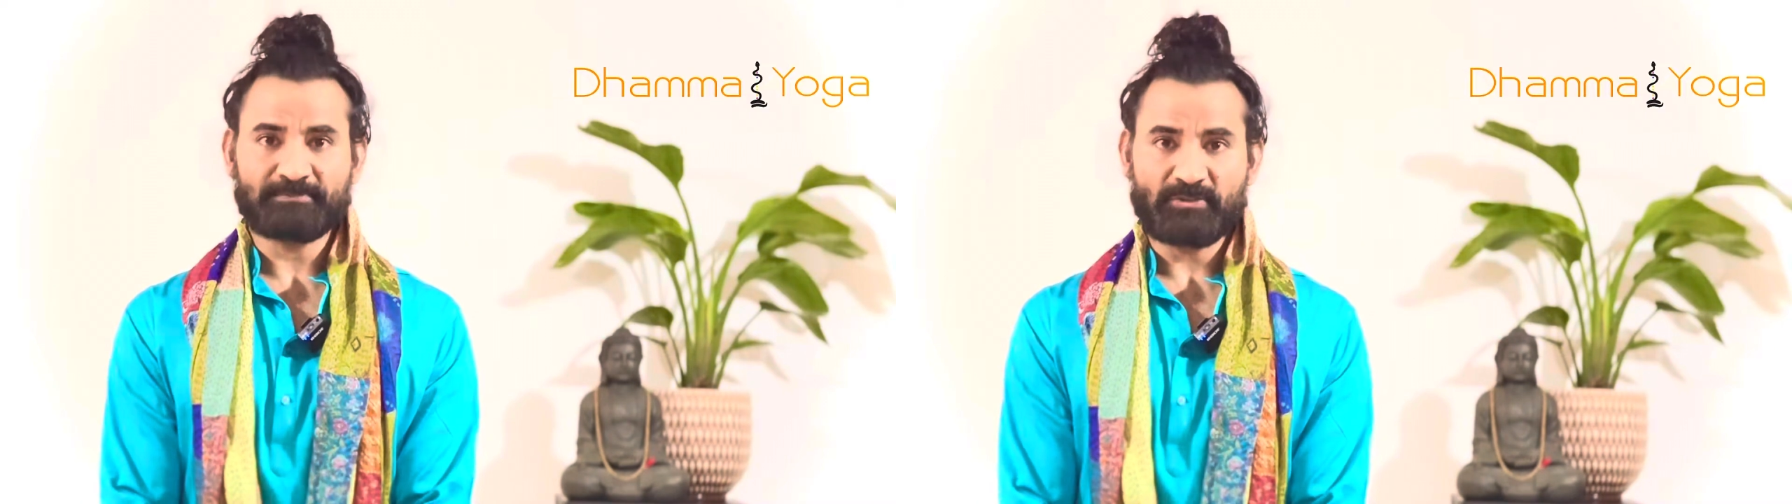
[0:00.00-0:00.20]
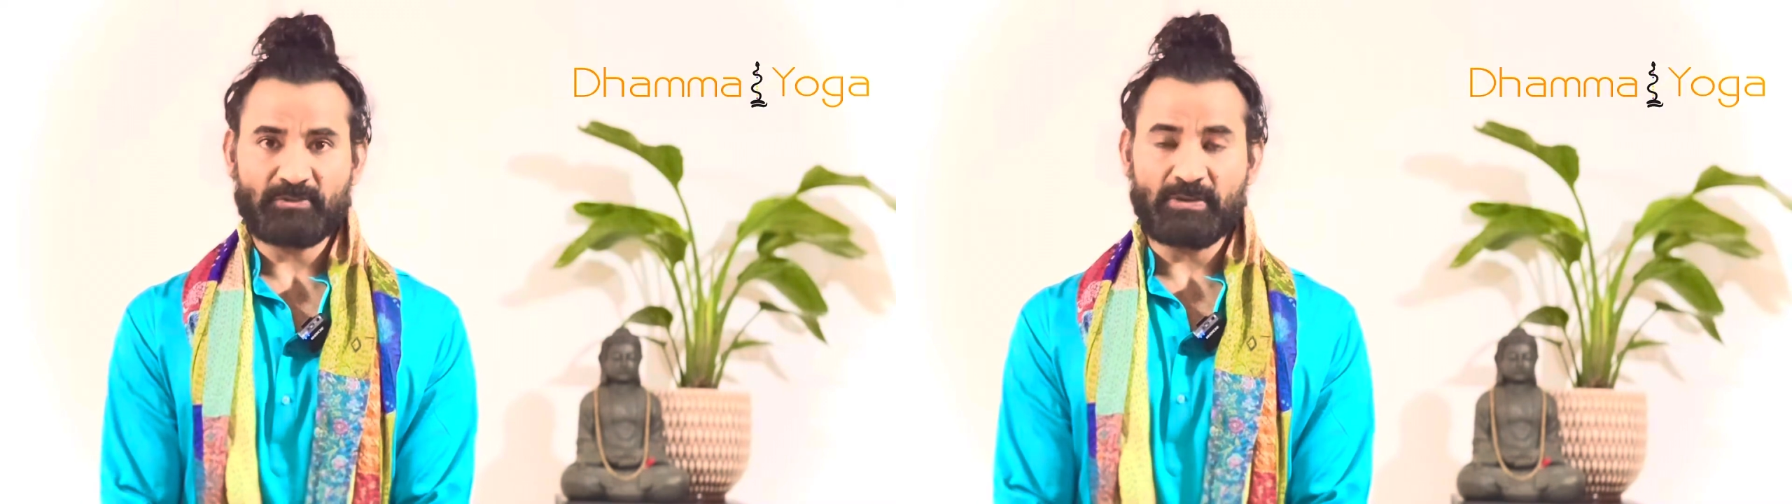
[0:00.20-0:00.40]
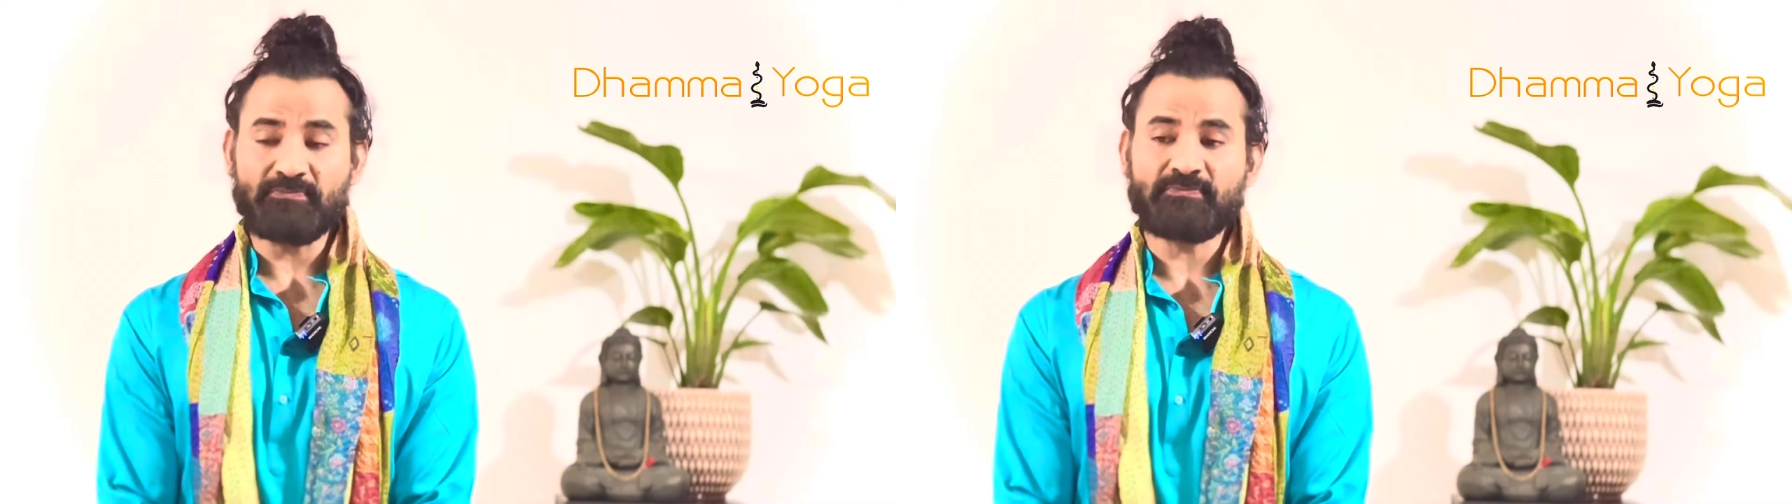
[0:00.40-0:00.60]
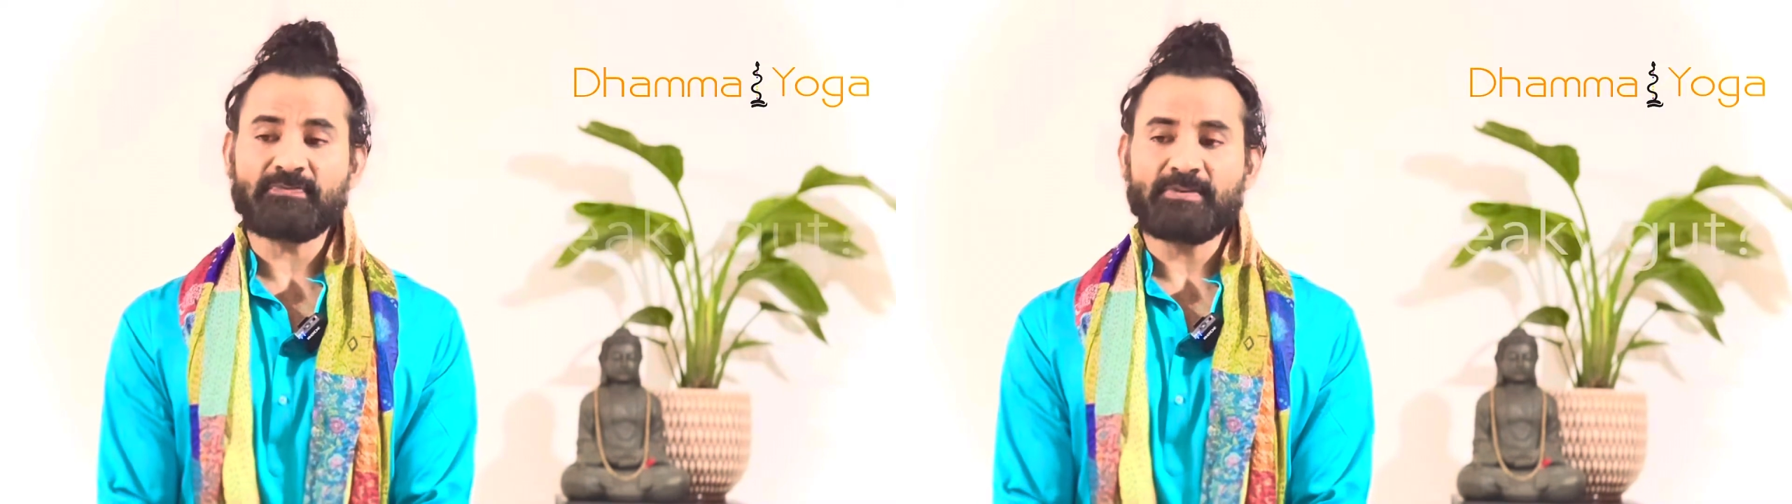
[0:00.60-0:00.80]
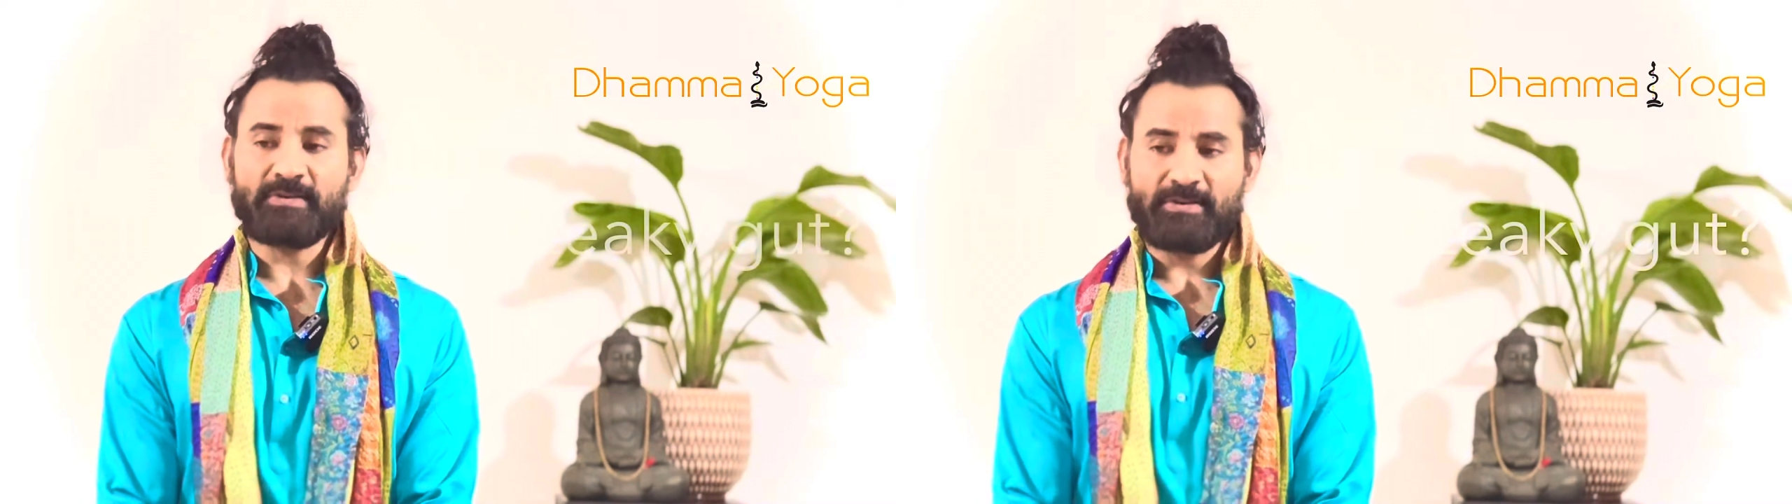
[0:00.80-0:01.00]
So
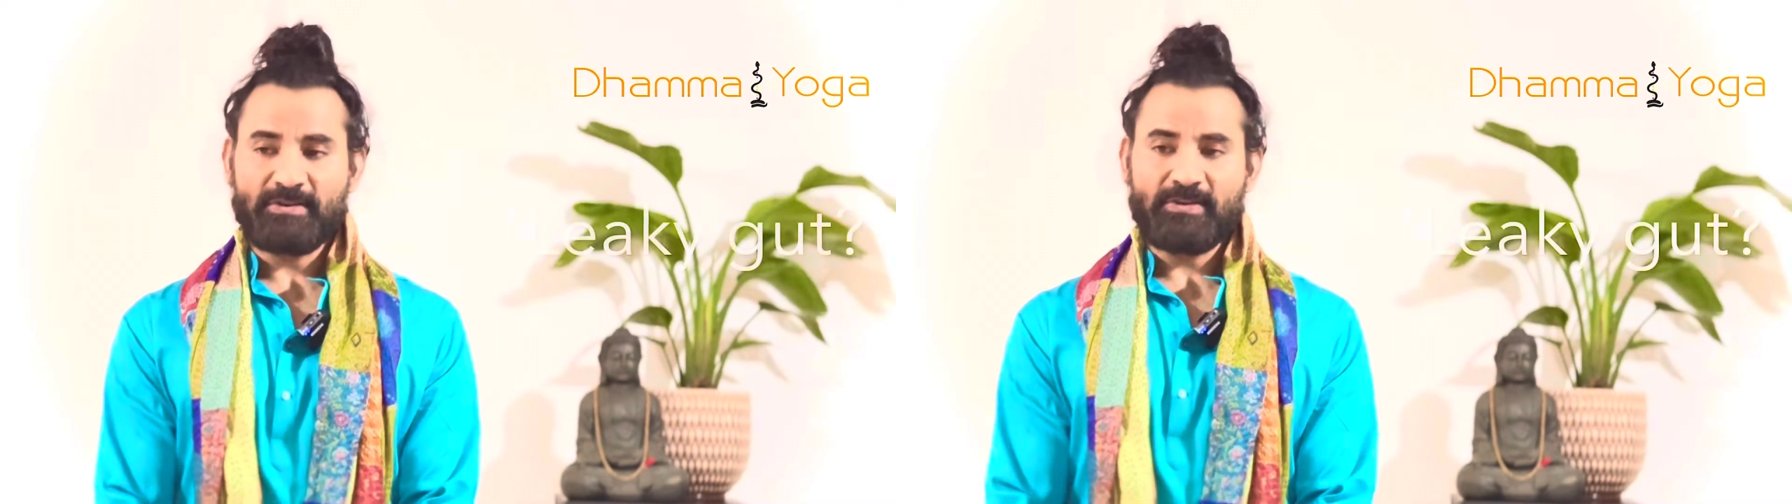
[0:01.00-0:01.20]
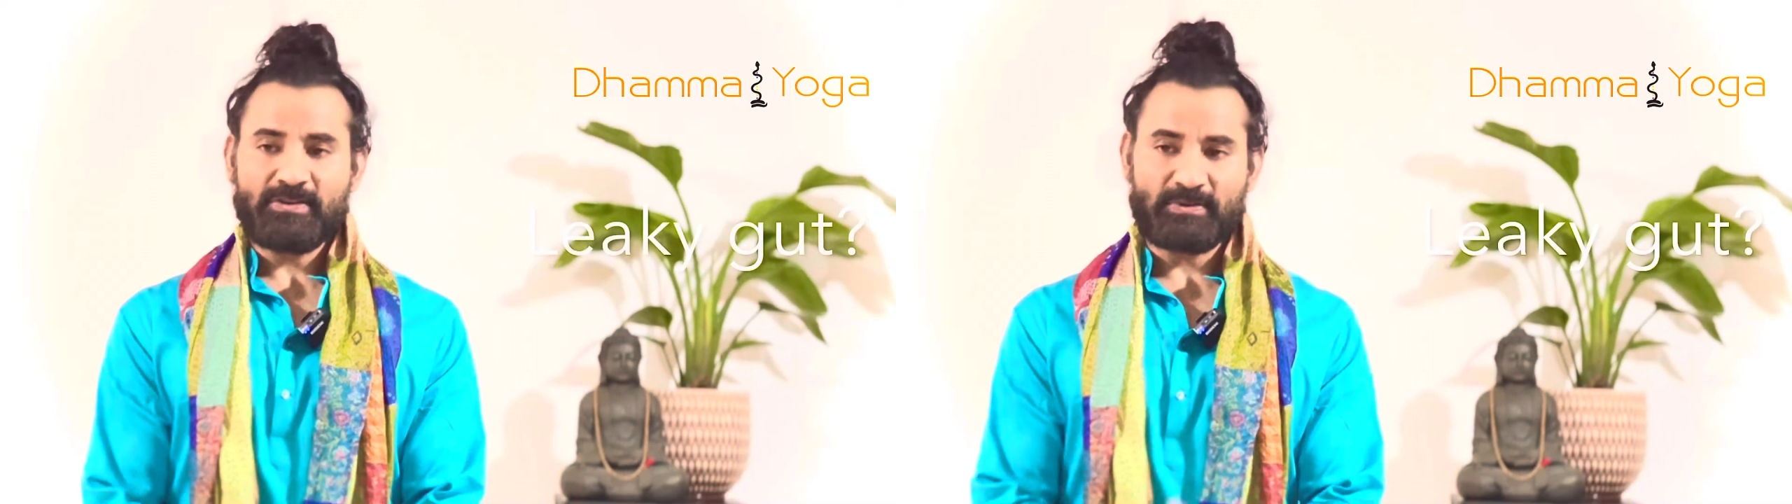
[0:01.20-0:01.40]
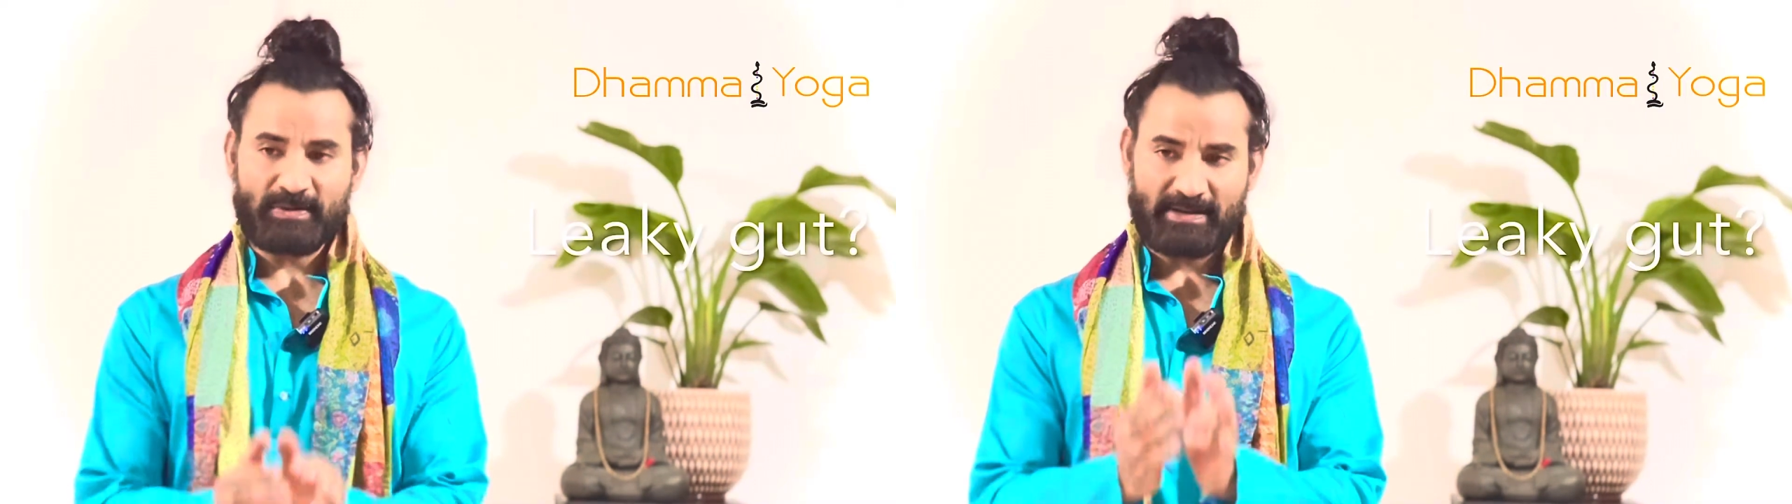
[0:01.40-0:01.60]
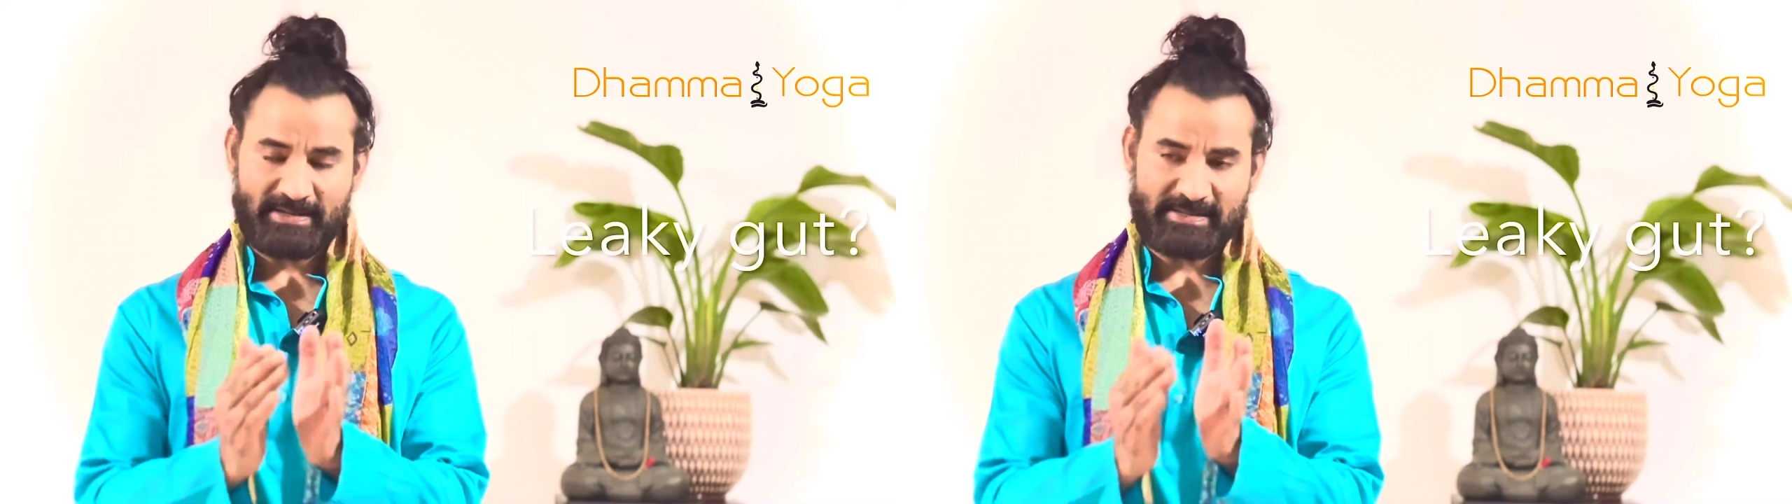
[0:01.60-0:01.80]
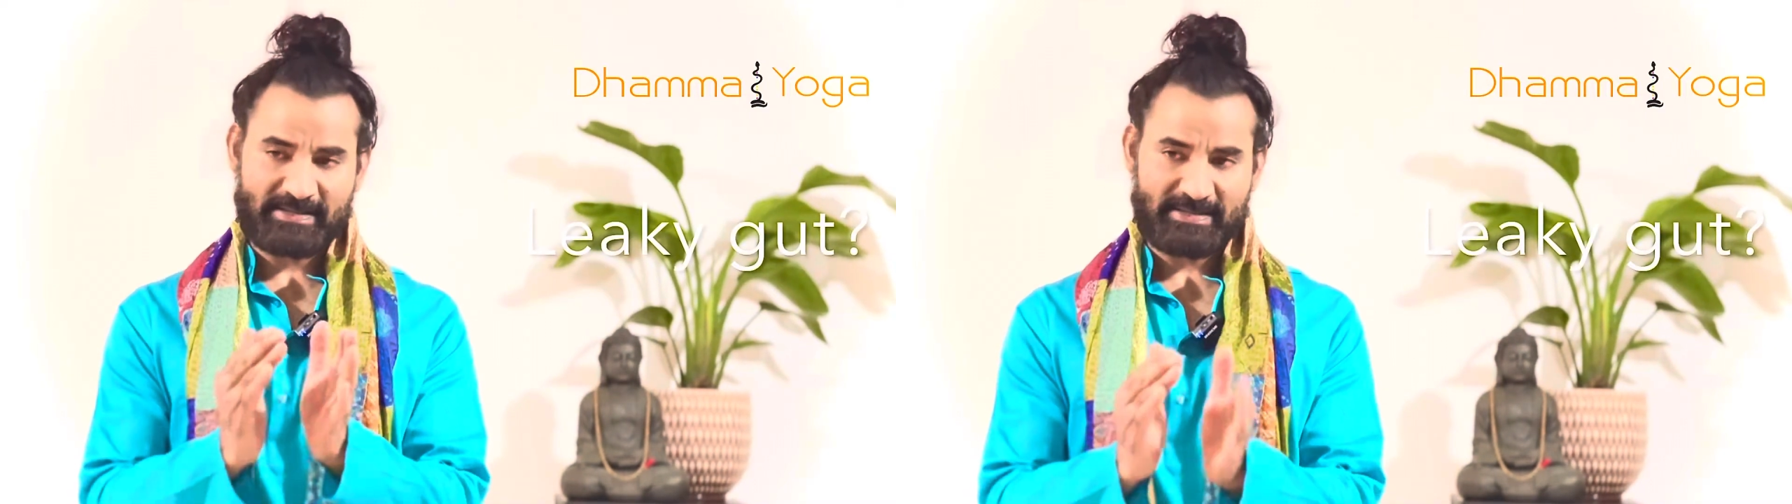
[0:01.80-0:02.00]
if your
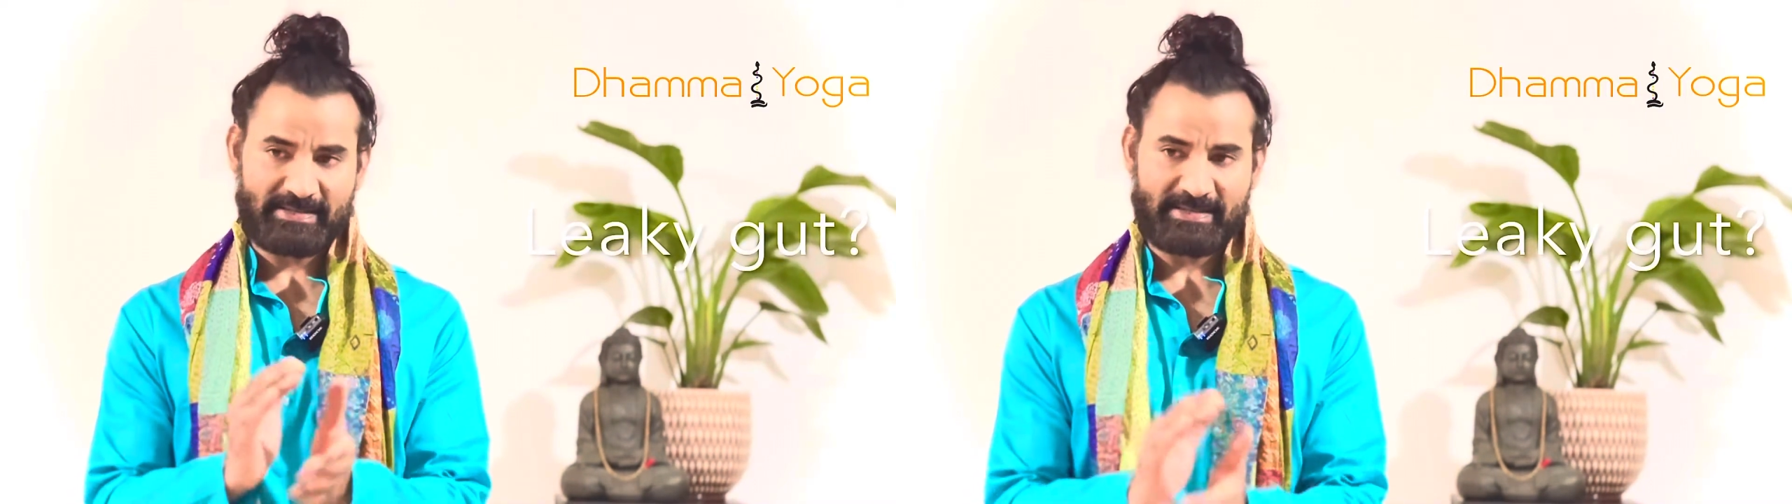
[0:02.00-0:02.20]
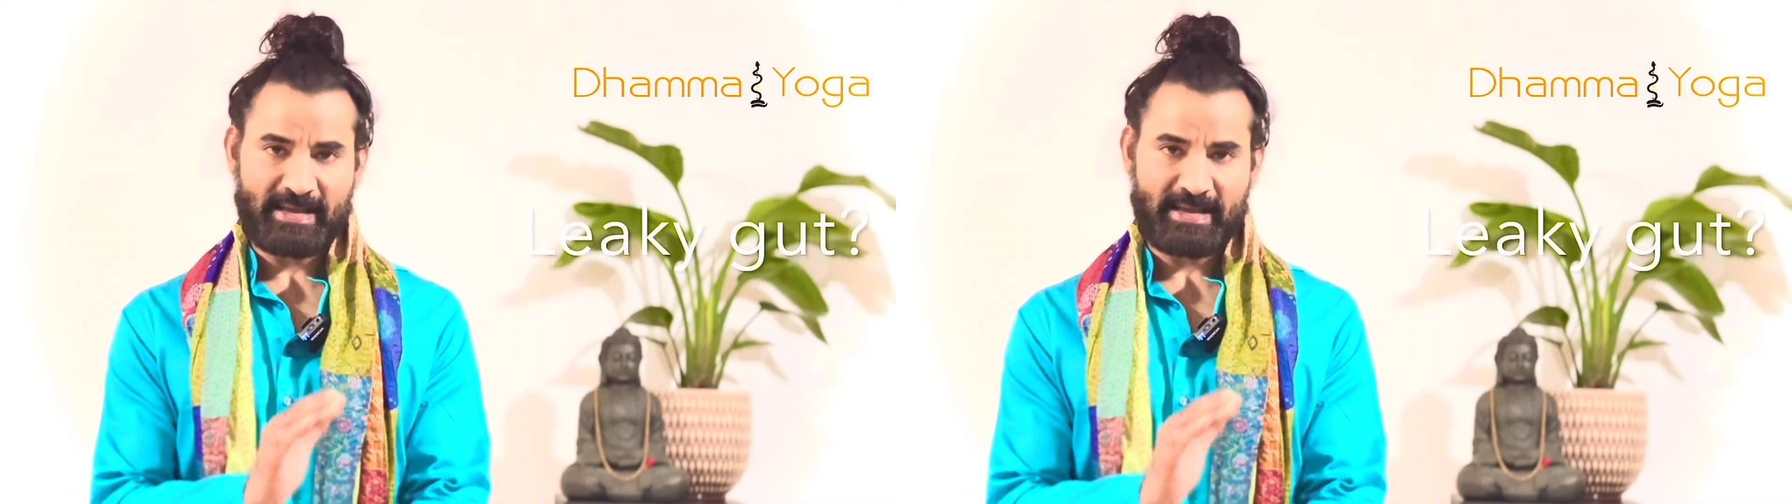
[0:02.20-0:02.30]
gut